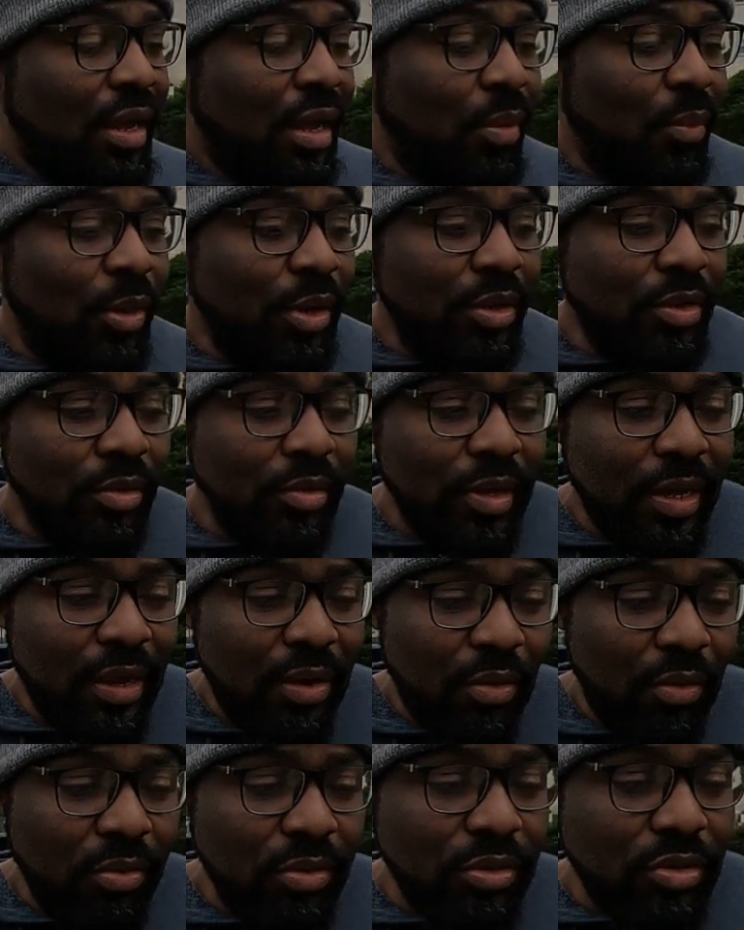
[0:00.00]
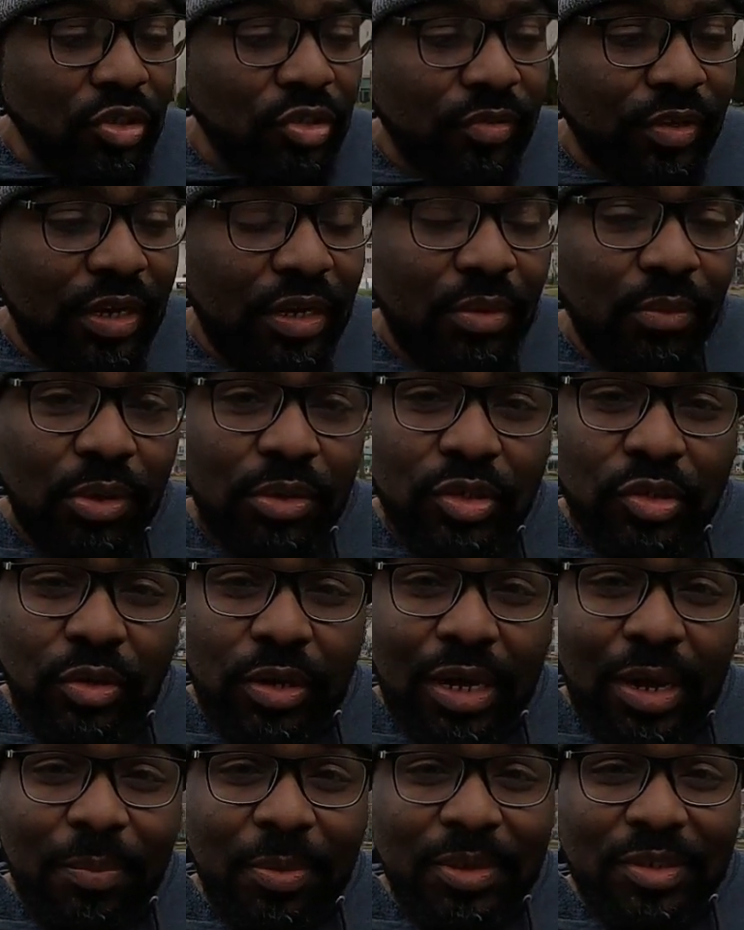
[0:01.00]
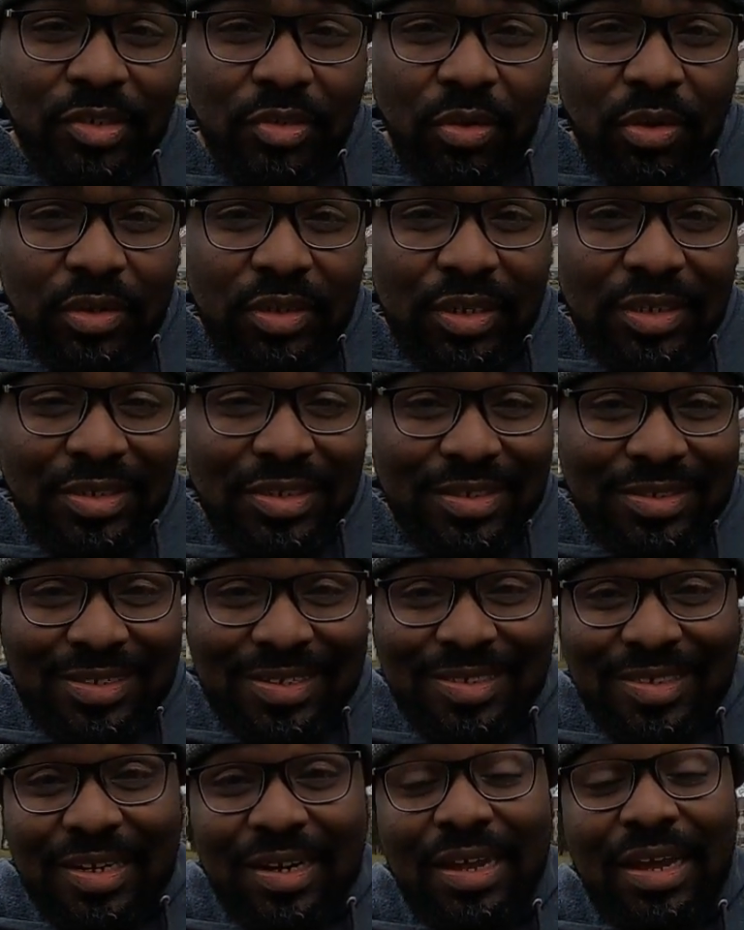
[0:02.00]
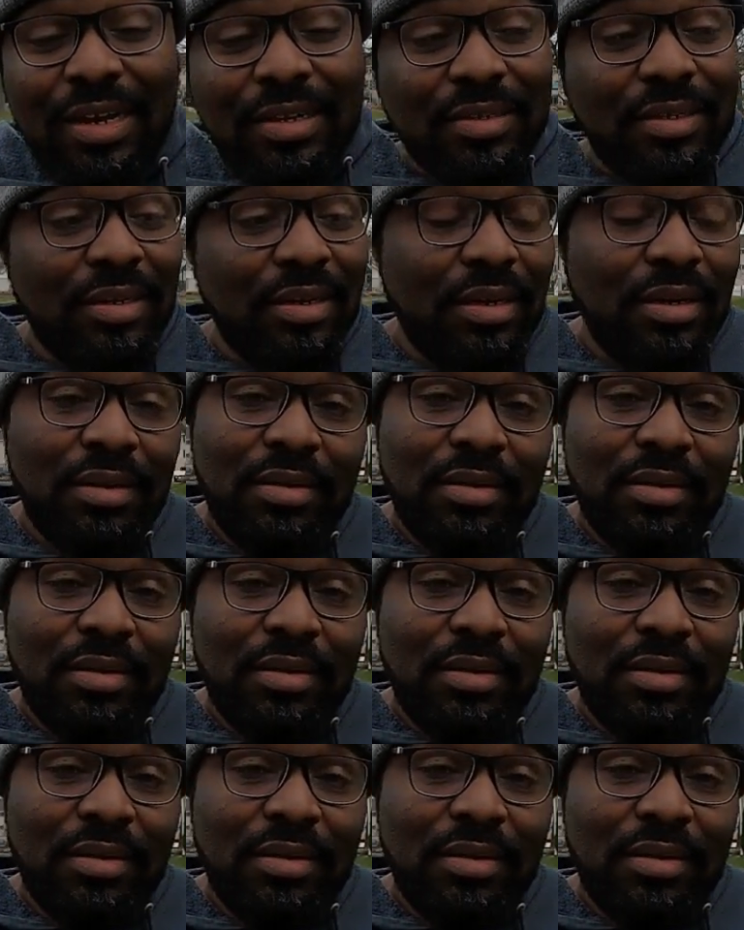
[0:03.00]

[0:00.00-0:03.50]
And when you do that on your screen, what it's going to happen is it's going to disconnect